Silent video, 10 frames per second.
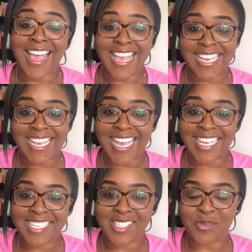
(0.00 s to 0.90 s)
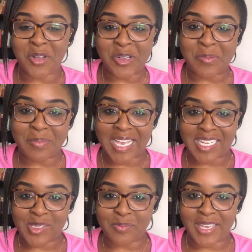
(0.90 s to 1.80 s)
Hi guys, welcome
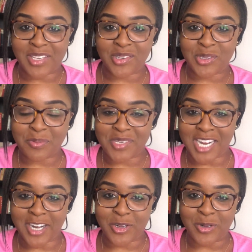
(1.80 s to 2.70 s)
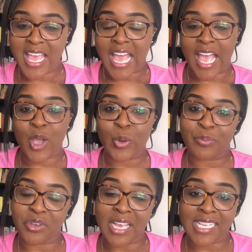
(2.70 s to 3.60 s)
back to my YouTube channel. I
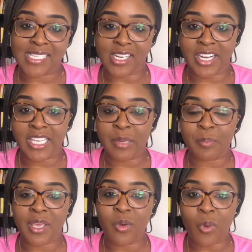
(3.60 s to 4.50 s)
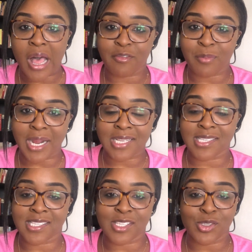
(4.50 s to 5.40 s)
hope you guys are keeping well,
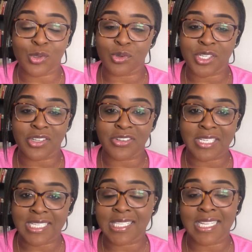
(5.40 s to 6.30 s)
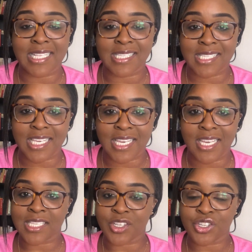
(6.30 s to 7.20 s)
practicing social
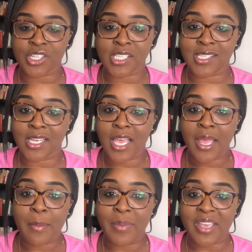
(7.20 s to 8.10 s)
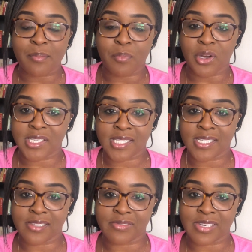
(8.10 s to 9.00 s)
distancing, and just being
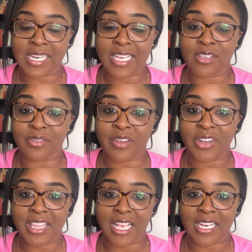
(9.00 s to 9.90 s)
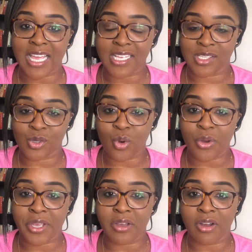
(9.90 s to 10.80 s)
positive in light of everything that is
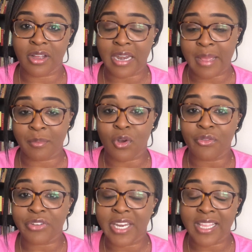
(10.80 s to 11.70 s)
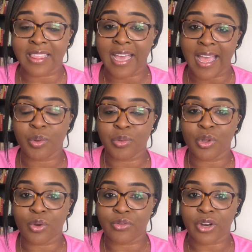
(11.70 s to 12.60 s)
going on. I'm confident that we will
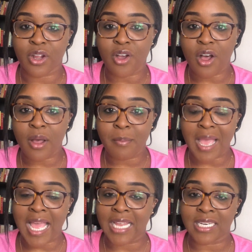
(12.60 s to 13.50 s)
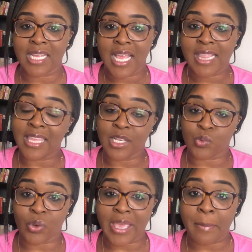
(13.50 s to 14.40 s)
overcome and things
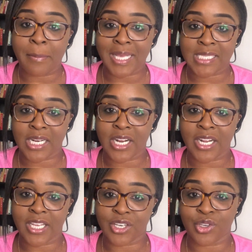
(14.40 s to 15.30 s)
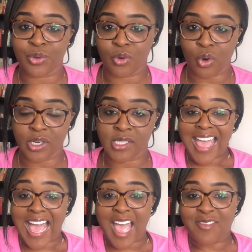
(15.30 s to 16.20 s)
will get better in due course.
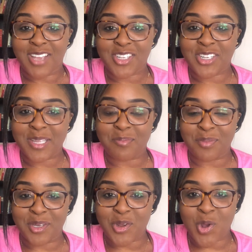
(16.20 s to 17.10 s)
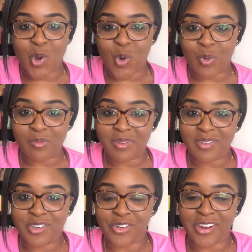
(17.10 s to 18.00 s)
I've actually been home
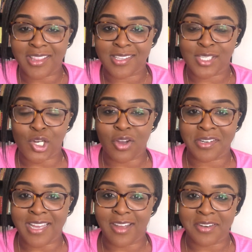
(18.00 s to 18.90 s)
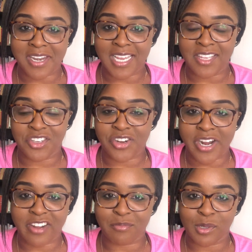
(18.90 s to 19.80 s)
during this lockdown in Nigeria,
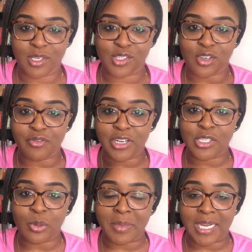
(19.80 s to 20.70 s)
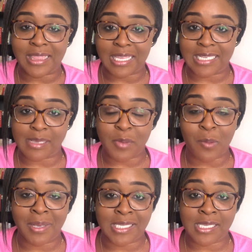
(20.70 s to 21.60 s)
and I've been discovering so many things about
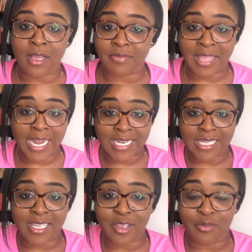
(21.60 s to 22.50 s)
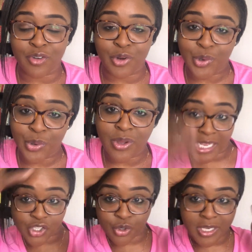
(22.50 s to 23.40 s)
myself that I didn't even know.
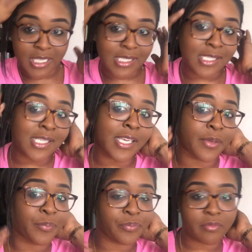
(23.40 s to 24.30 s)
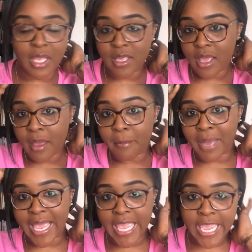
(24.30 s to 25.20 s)
As you can see,
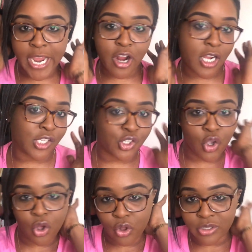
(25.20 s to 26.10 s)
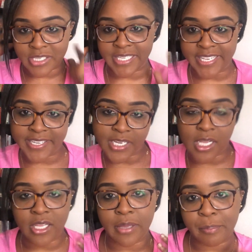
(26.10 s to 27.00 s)
my hair is all did
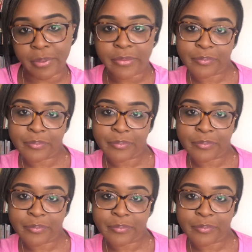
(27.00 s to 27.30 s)
up.